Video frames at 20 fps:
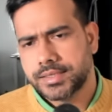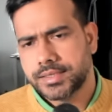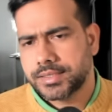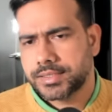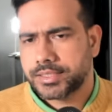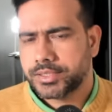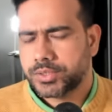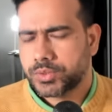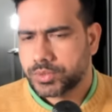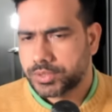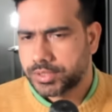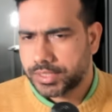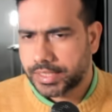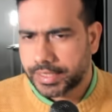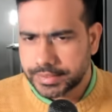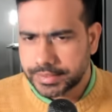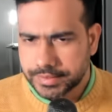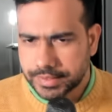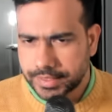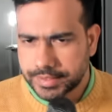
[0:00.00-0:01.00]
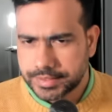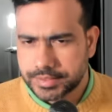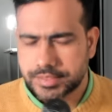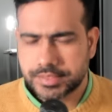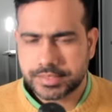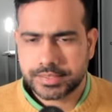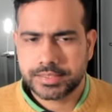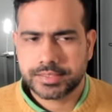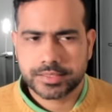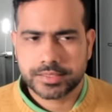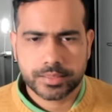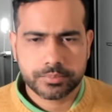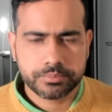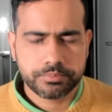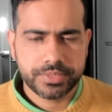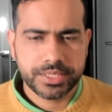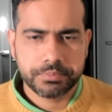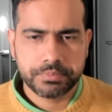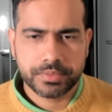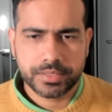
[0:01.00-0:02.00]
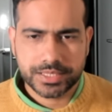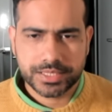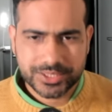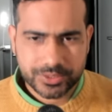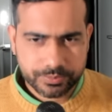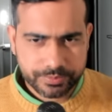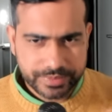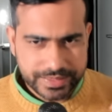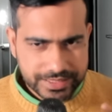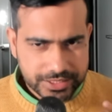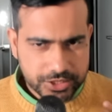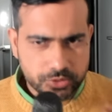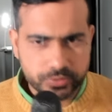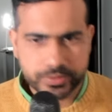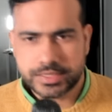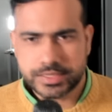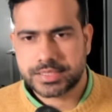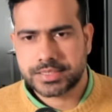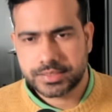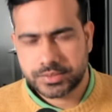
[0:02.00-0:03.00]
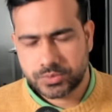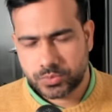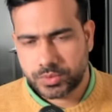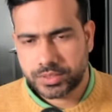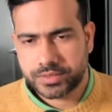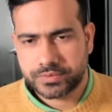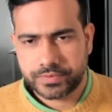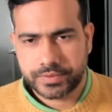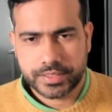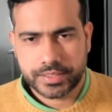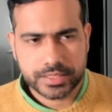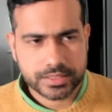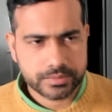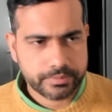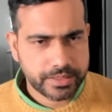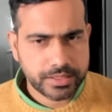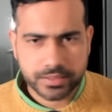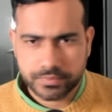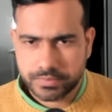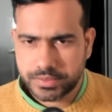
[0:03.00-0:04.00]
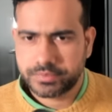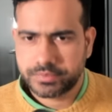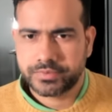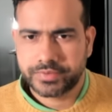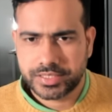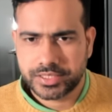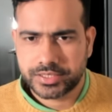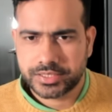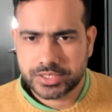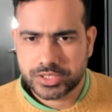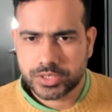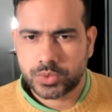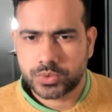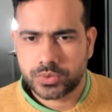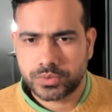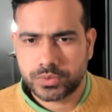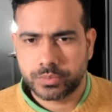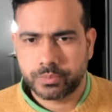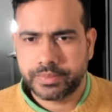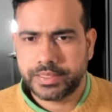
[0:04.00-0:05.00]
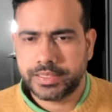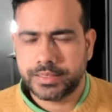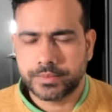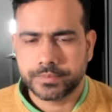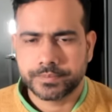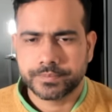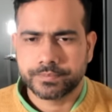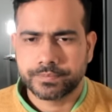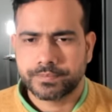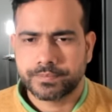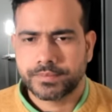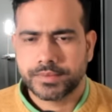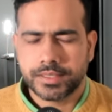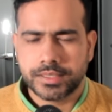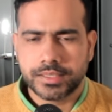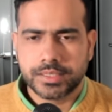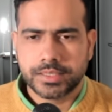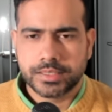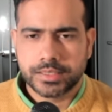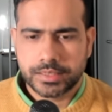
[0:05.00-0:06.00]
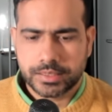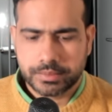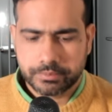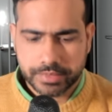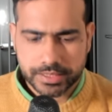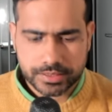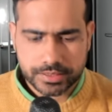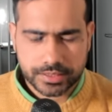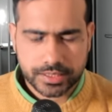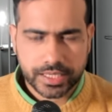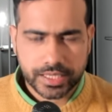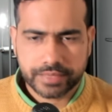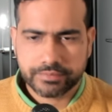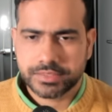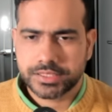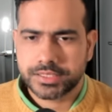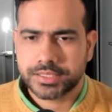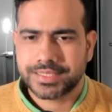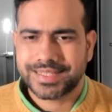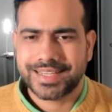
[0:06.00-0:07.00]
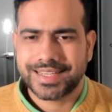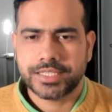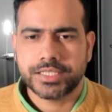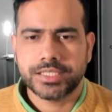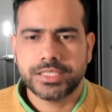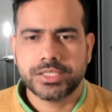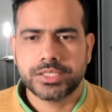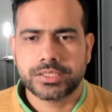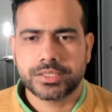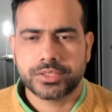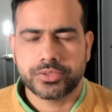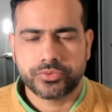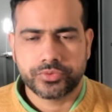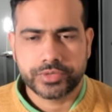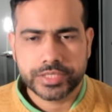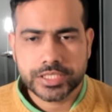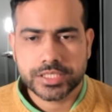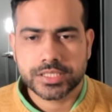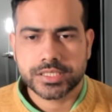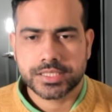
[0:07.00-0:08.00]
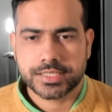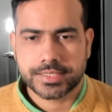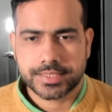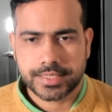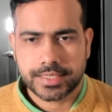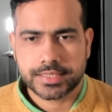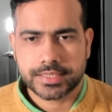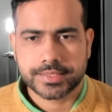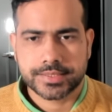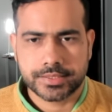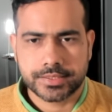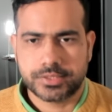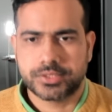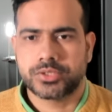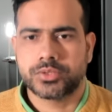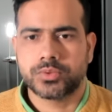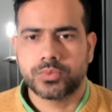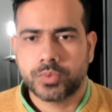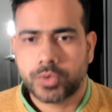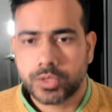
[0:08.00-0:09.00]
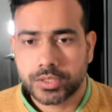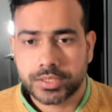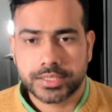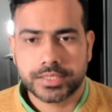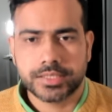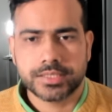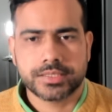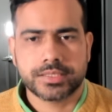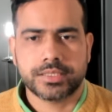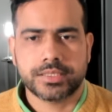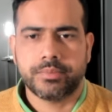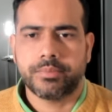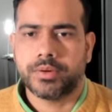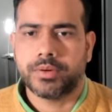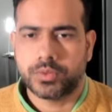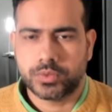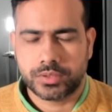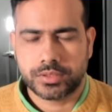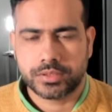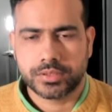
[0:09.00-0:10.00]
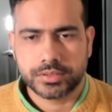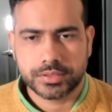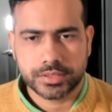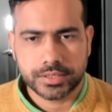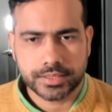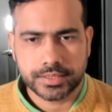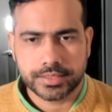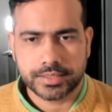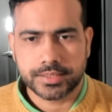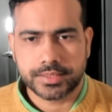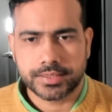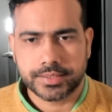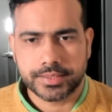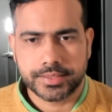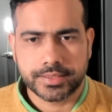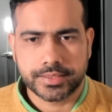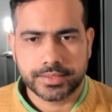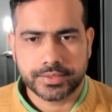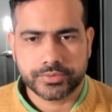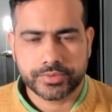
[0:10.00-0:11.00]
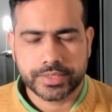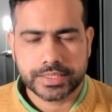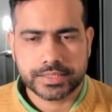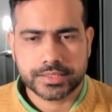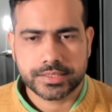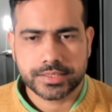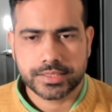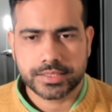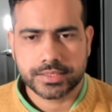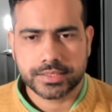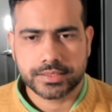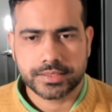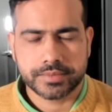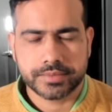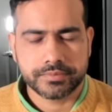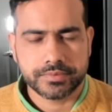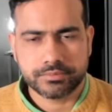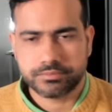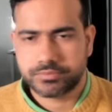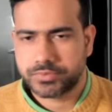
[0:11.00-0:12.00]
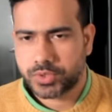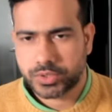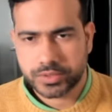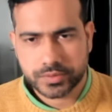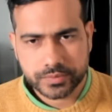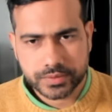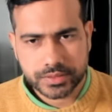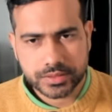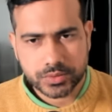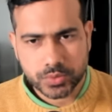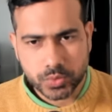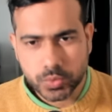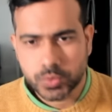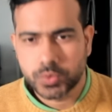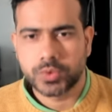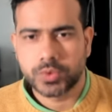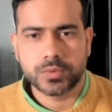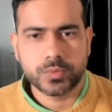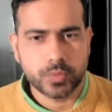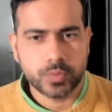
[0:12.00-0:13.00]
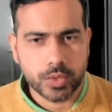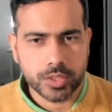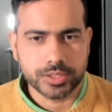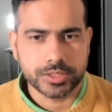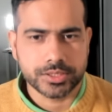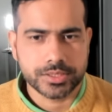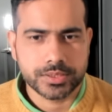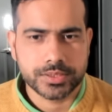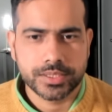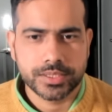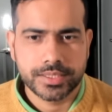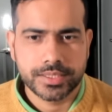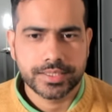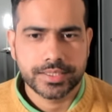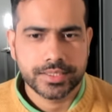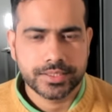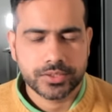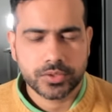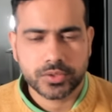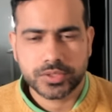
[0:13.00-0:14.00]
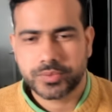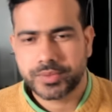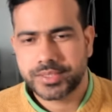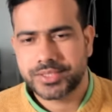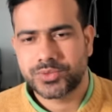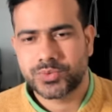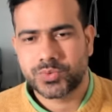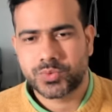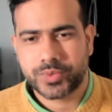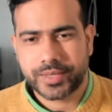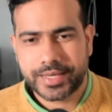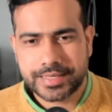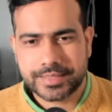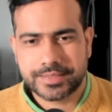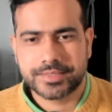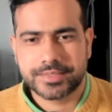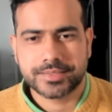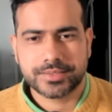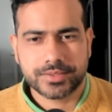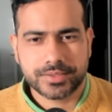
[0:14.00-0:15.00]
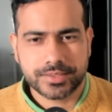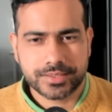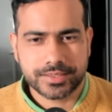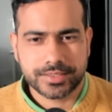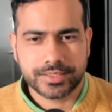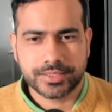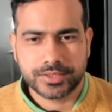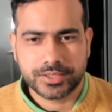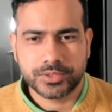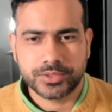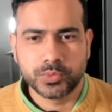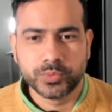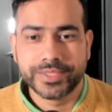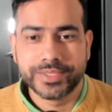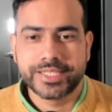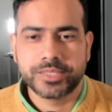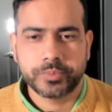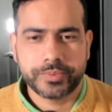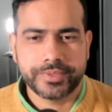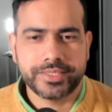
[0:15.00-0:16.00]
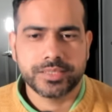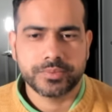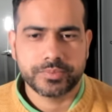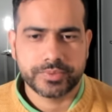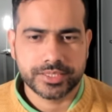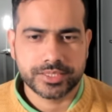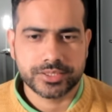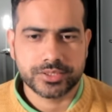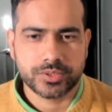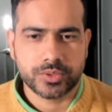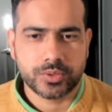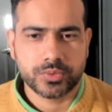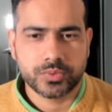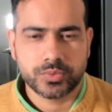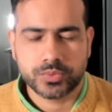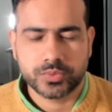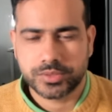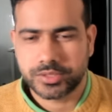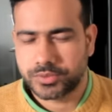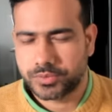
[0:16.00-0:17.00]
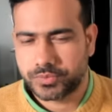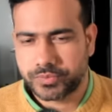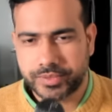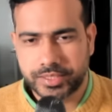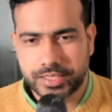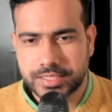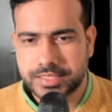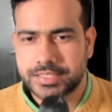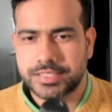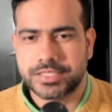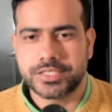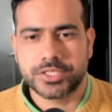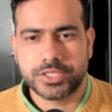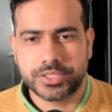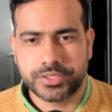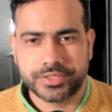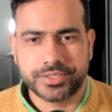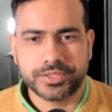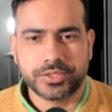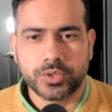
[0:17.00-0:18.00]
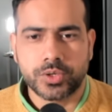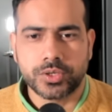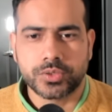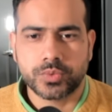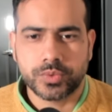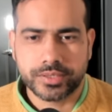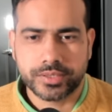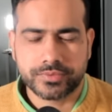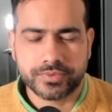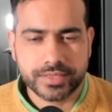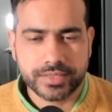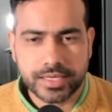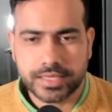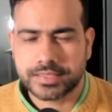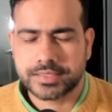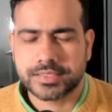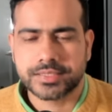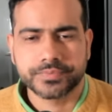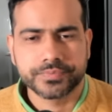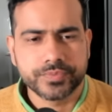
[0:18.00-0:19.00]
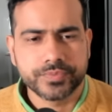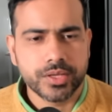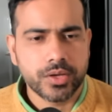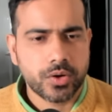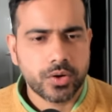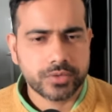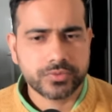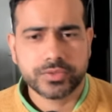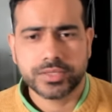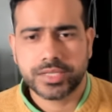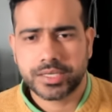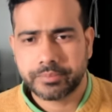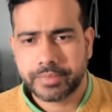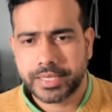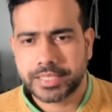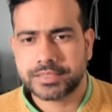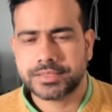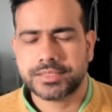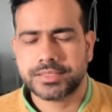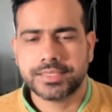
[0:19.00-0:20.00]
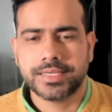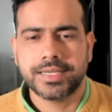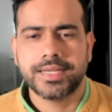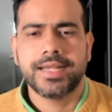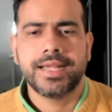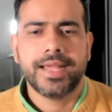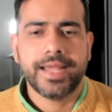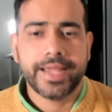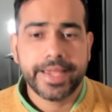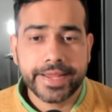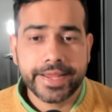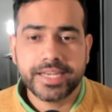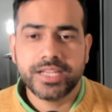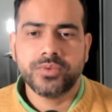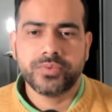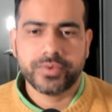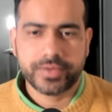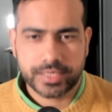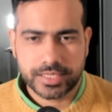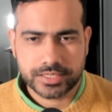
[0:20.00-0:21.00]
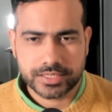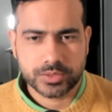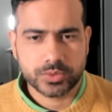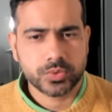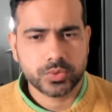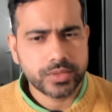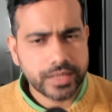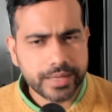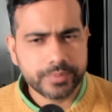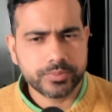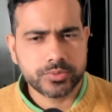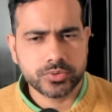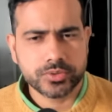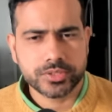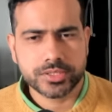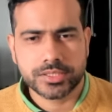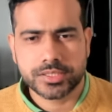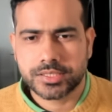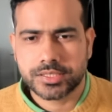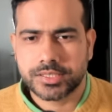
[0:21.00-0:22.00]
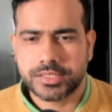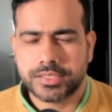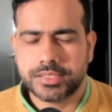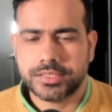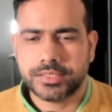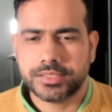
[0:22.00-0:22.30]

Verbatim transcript: you know the, I, I see some people in being interested in quant finance many of them even reach out to me but they haven't done any research as such what it is about uh, right uh, they have not even googled once not even read uh, the wikipedia page of you know, financial engineering or quant finance, or for that matters, any finance. You don't have to just study,